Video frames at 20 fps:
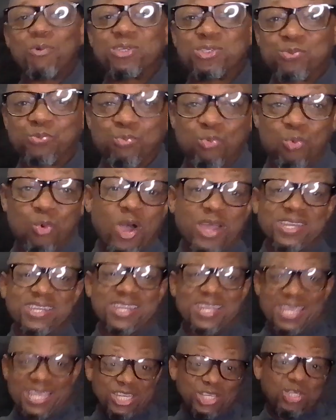was
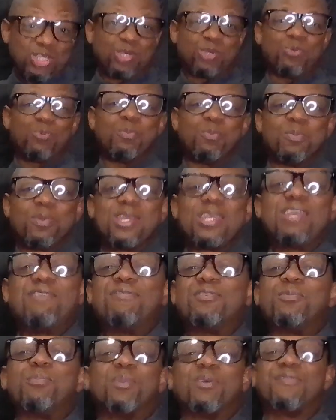one issue
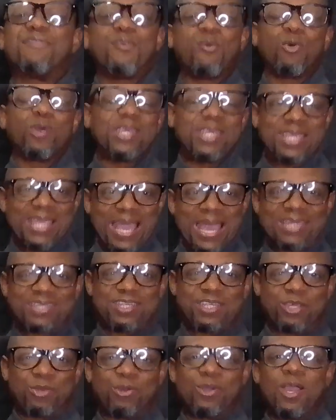even before he got
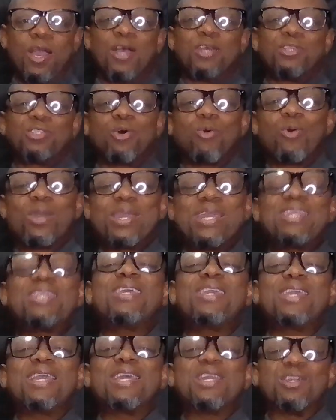there. So in
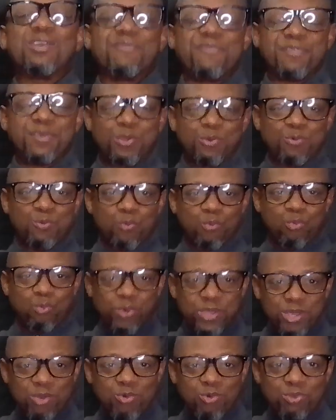the interview,
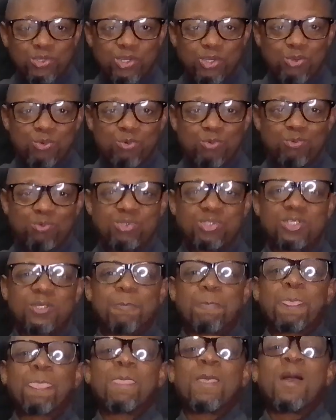we'll use
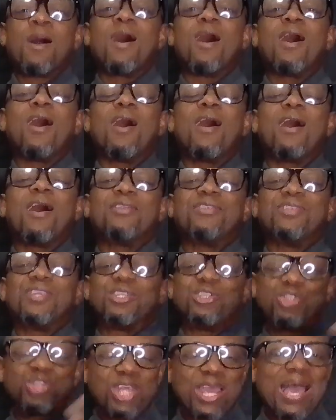
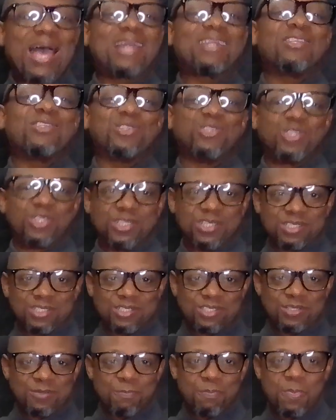the
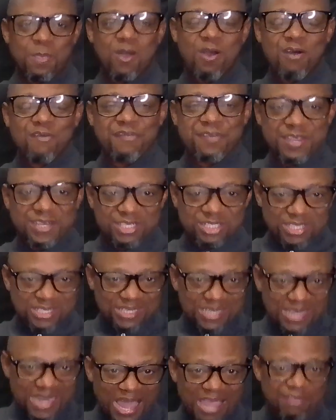challenges of his
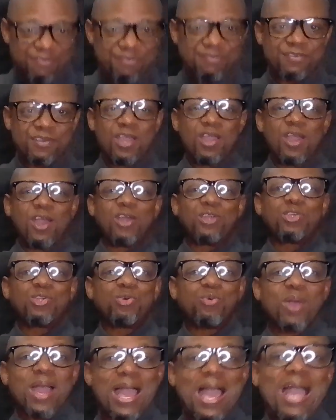life
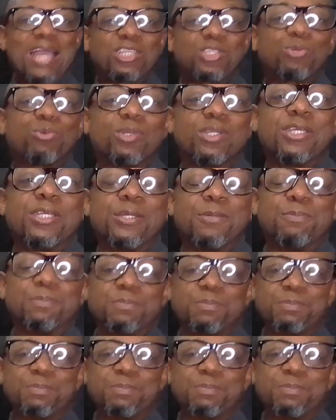to actually,